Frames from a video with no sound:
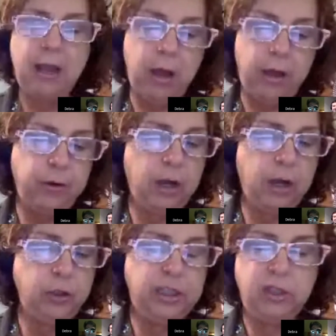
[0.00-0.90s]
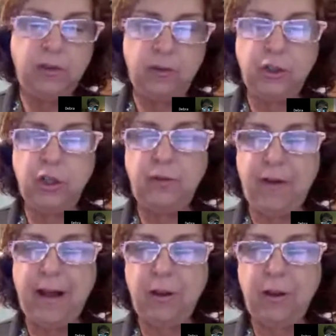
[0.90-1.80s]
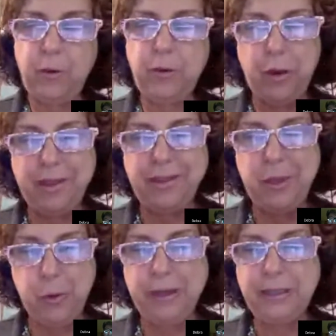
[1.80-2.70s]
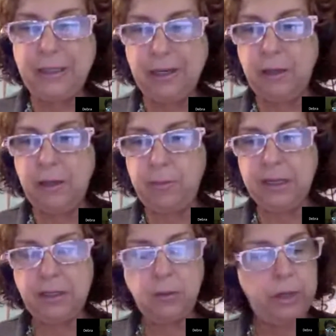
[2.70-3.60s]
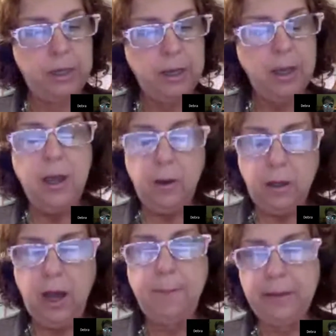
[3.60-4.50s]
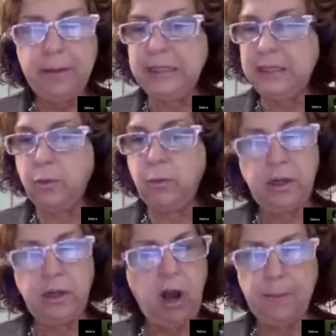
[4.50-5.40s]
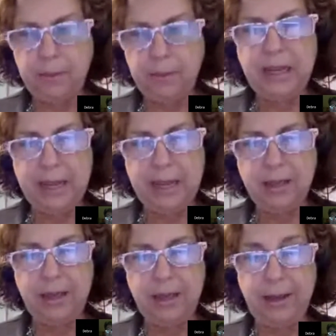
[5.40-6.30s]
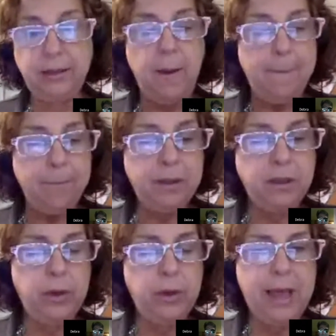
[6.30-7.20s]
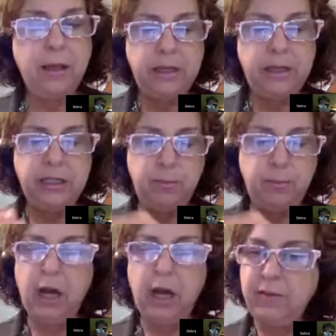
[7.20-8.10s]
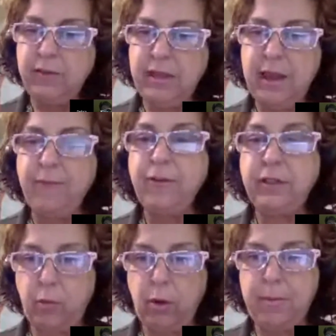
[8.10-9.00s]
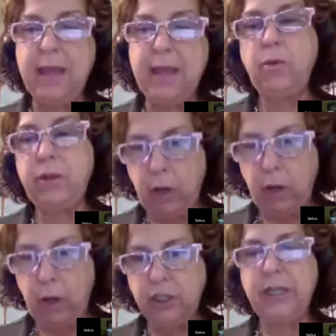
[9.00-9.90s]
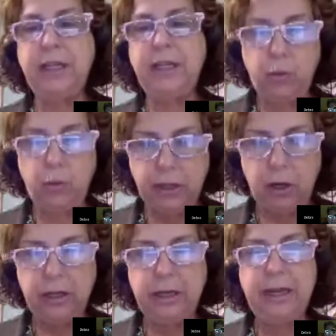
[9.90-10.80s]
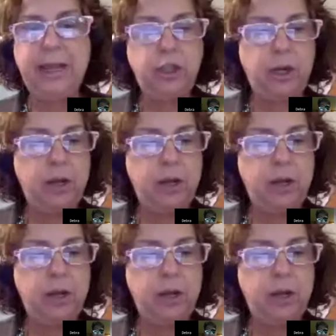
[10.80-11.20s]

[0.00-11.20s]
other countries should follow the way the U.S. does it, because God bless us, we complicate things. But the reality is, because of the efforts that were made with our legislation, with our litigation,